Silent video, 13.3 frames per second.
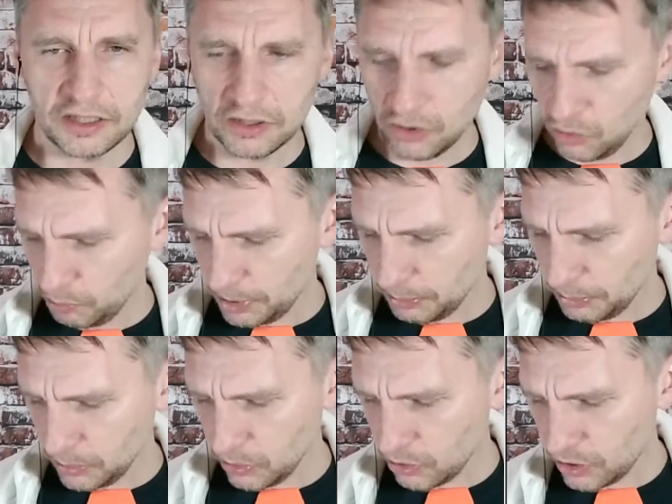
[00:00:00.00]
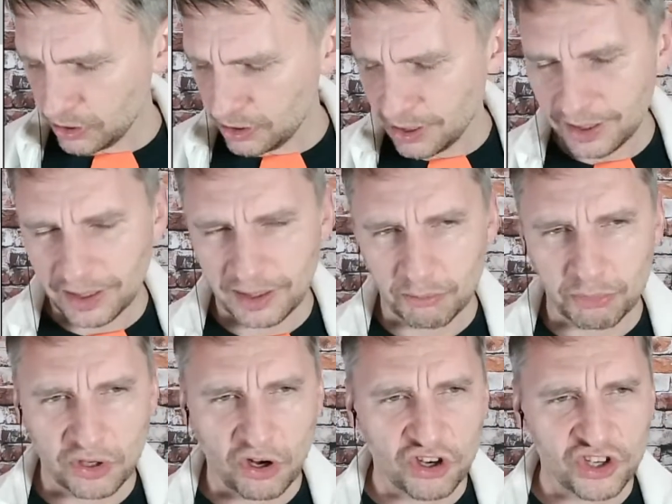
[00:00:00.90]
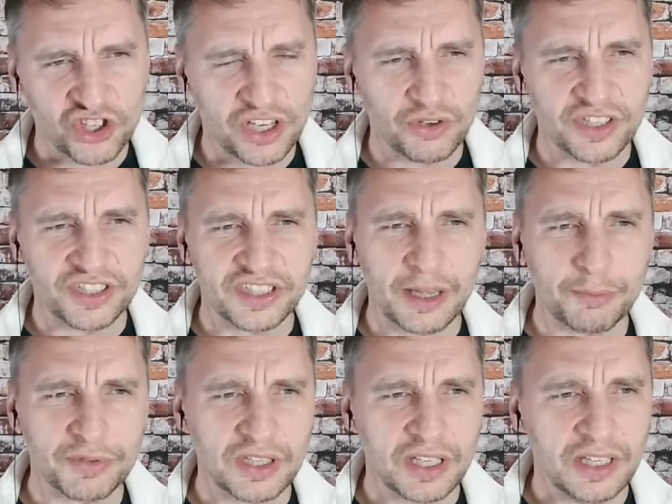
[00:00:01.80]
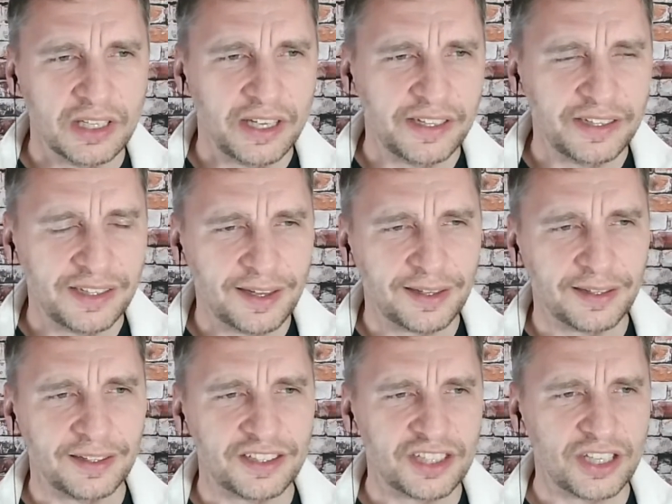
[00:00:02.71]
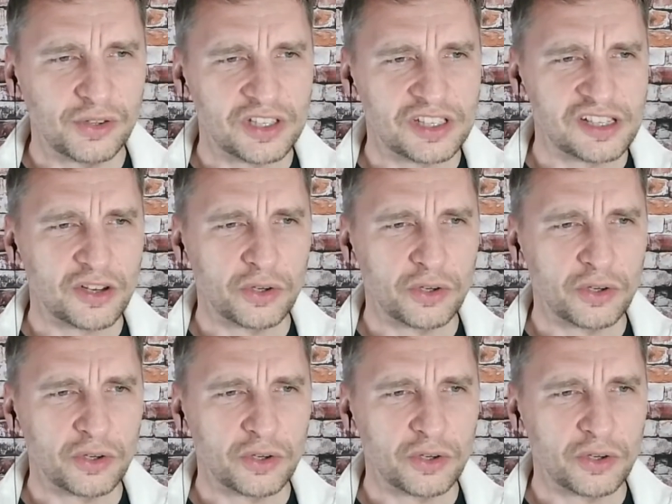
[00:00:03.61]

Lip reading: you know, people are taking precautionary steps and taking it seriously.